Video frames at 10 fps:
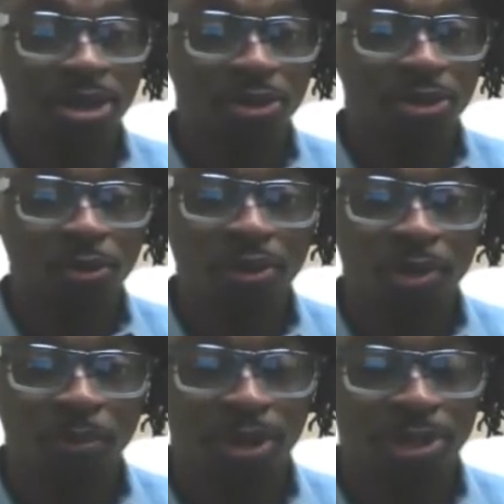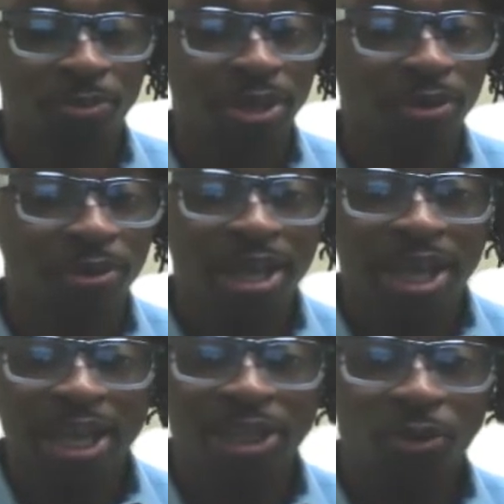Doctoral Network as well
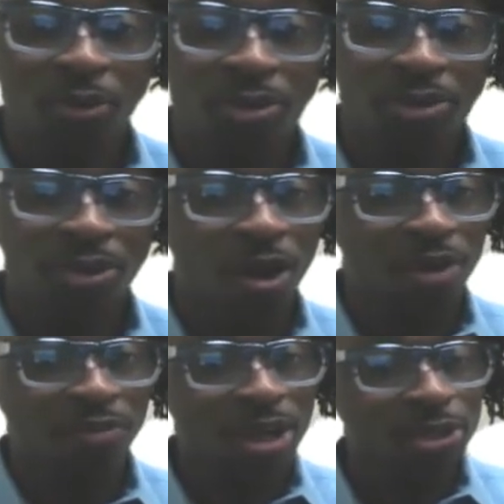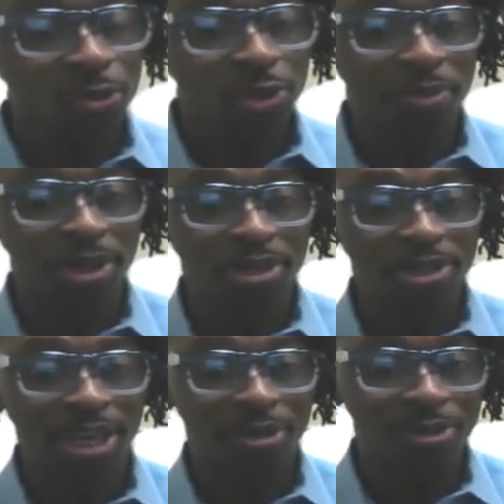and join us on all of our social media
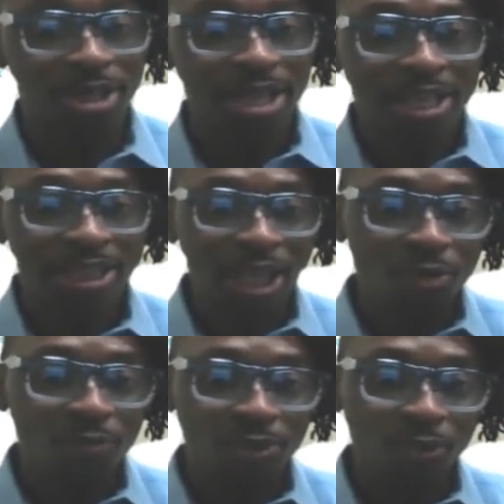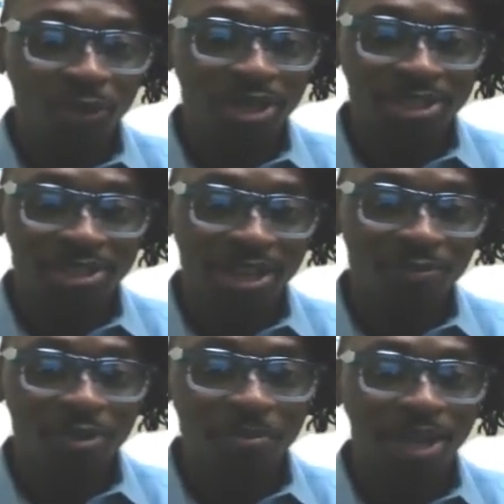channels. Thank you for joining us today
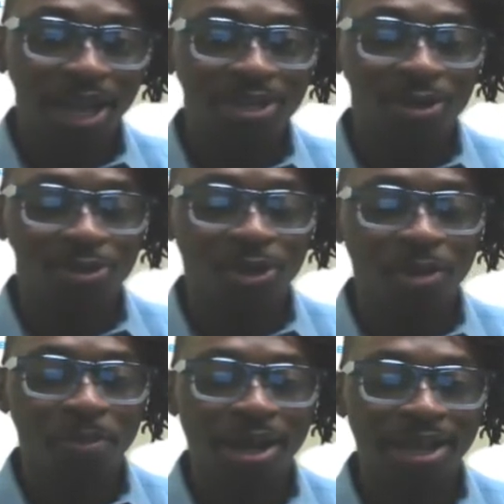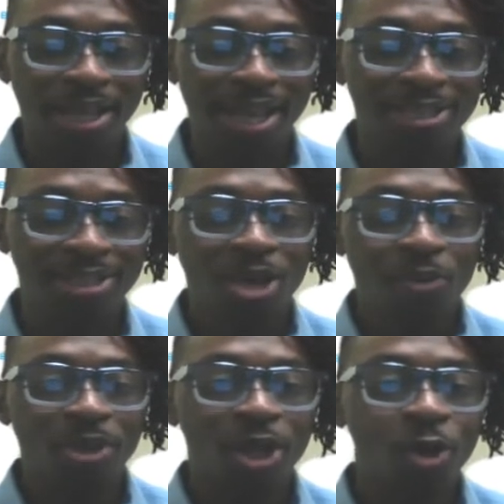for the Black Doctor Talk podcast.
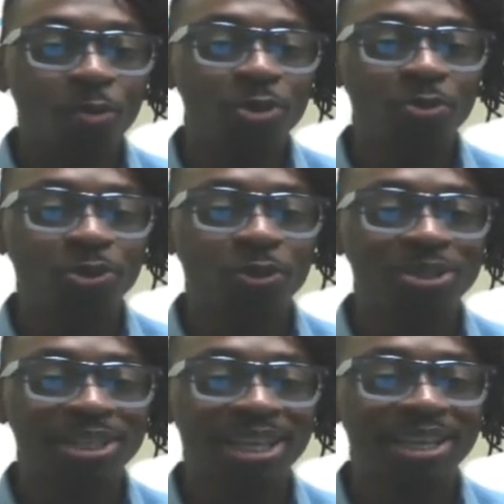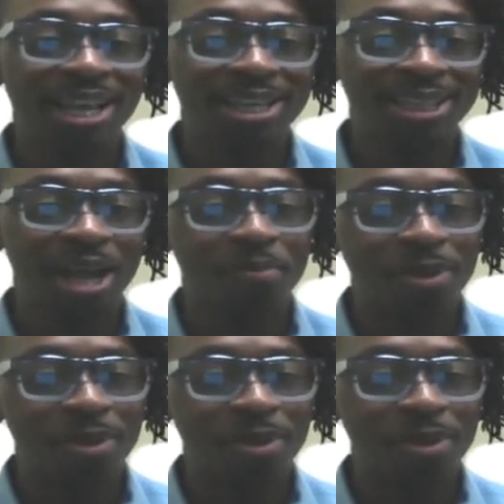We hope you will join us again next time.